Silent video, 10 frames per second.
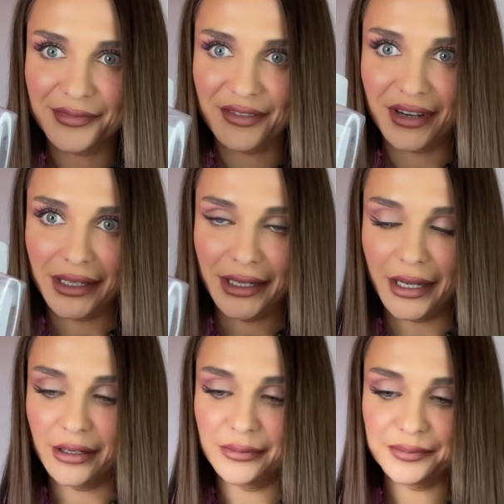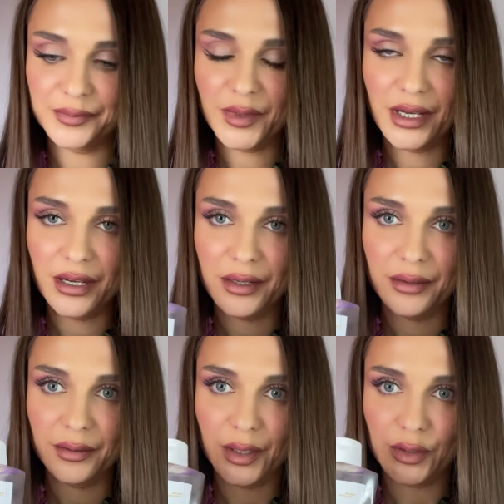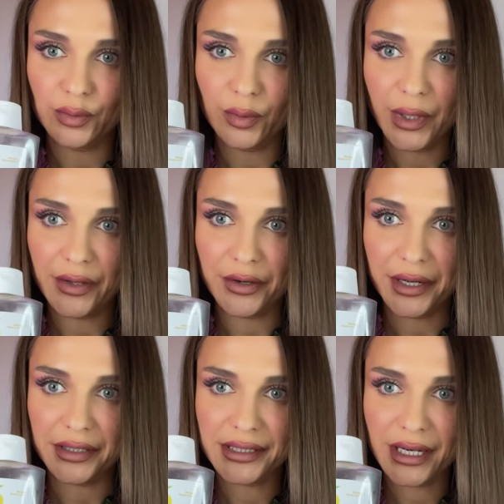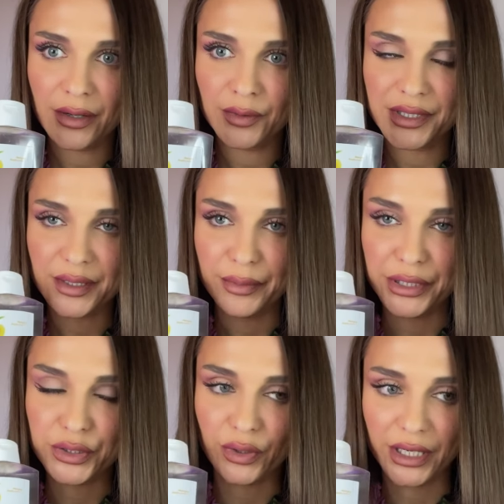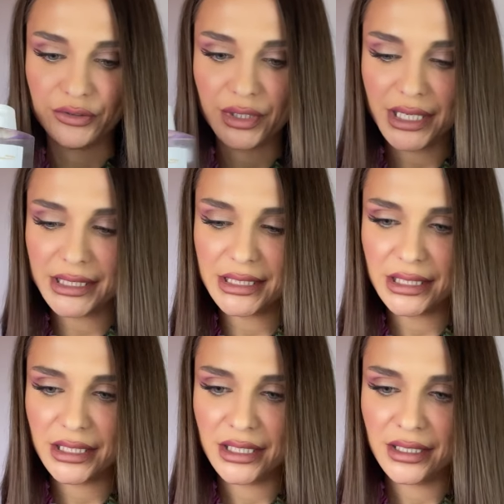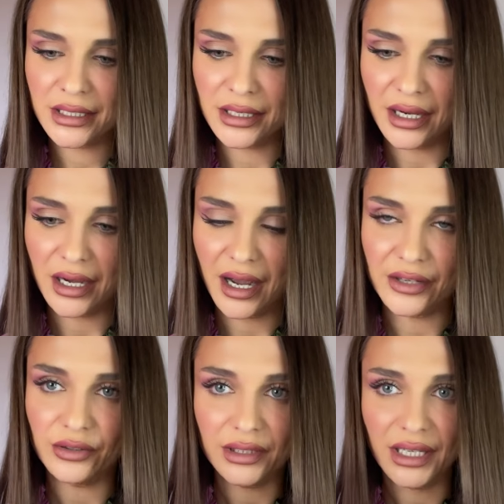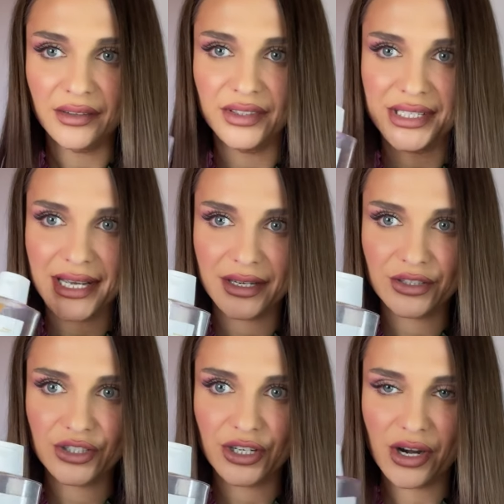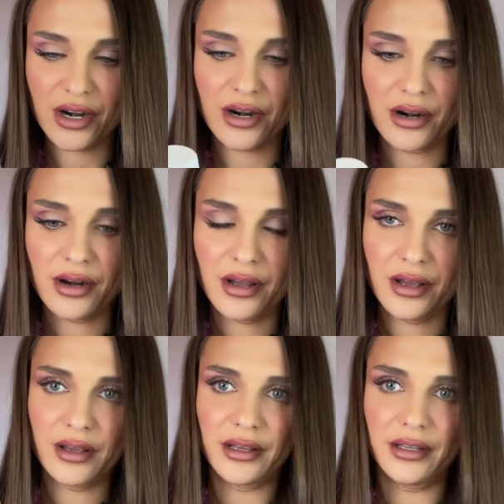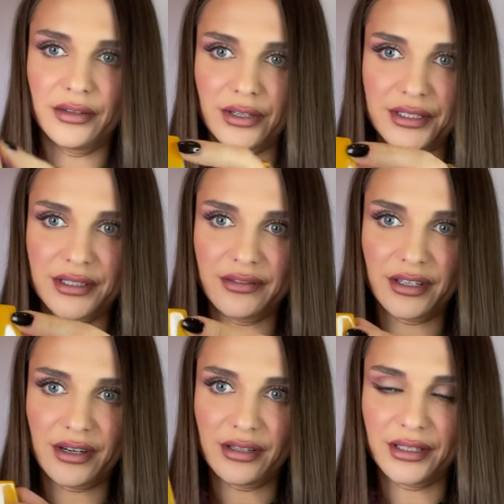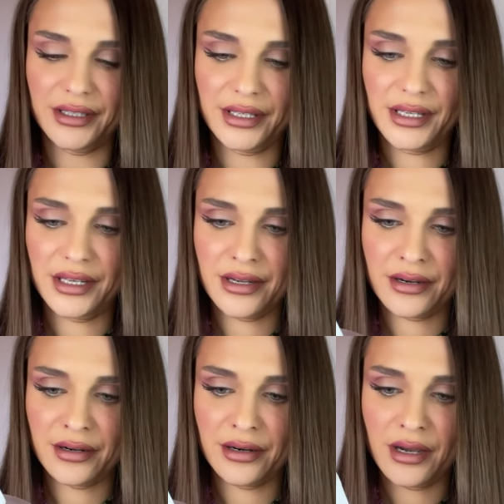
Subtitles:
fine hair. It will weigh your hair down, it's a bit too hydrating. I don't like the texture, you can see the color in here.